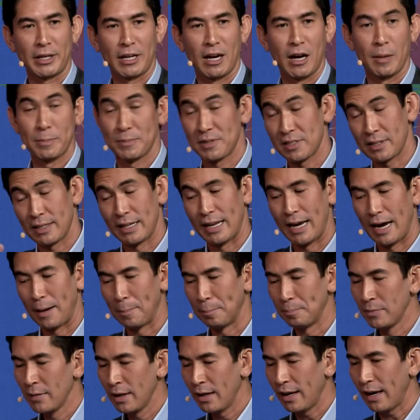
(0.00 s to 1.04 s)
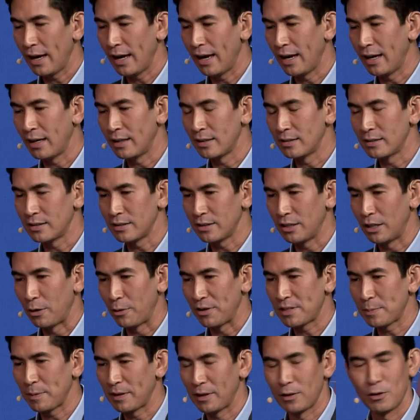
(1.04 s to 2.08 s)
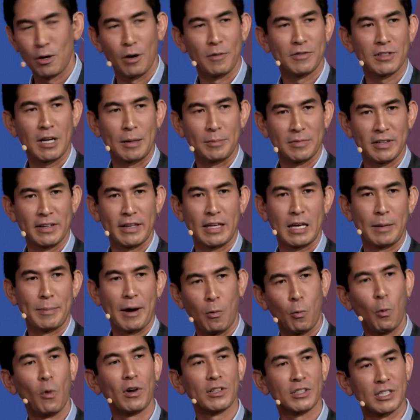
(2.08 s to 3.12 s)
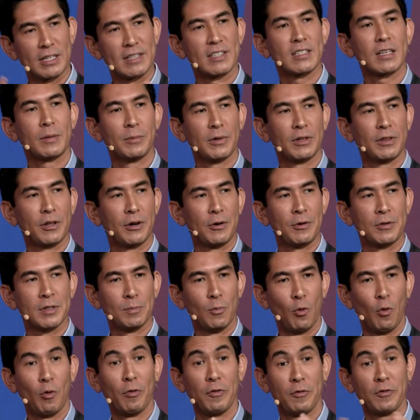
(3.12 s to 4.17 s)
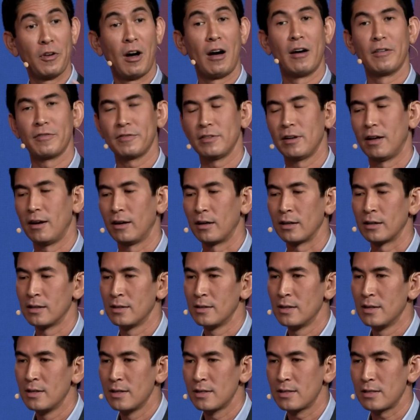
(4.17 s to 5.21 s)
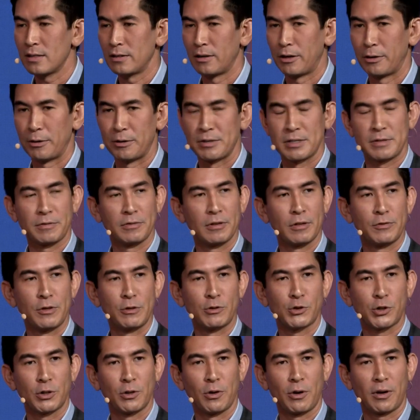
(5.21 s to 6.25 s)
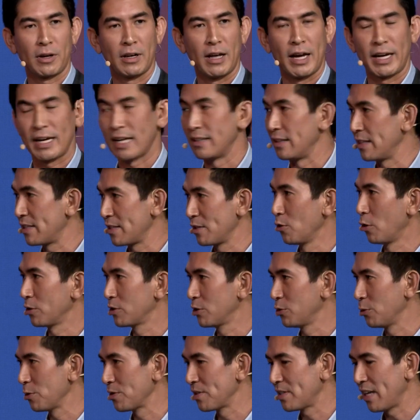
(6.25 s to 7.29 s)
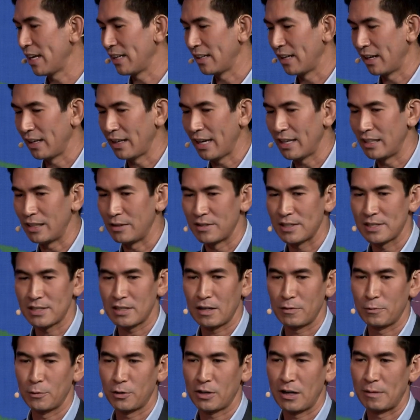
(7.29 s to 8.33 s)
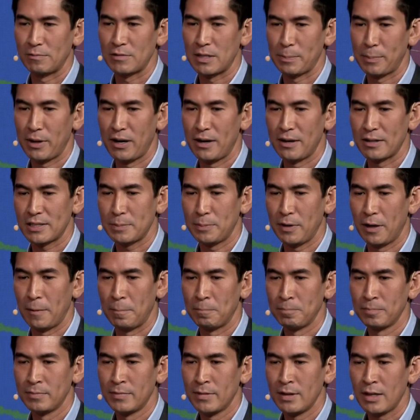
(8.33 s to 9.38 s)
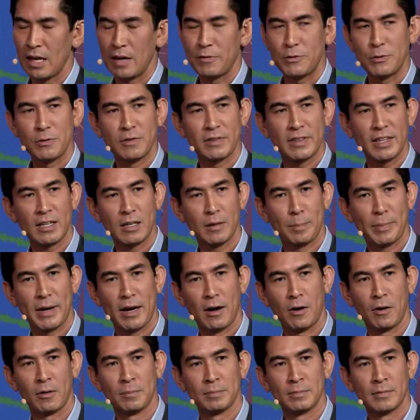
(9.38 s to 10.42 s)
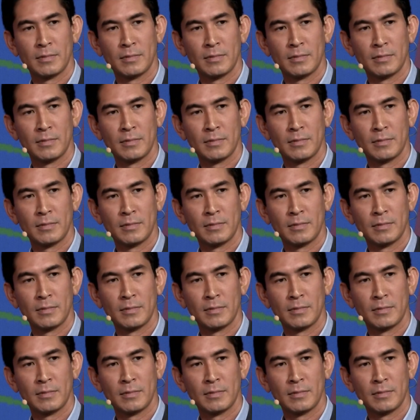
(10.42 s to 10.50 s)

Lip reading: up, still am. And, you know, I spend a lot of time thinking about what does some of those more far-flung scenarios for the future look like. And this is not at all saying, like, any of this stuff will come to pass. But if you think about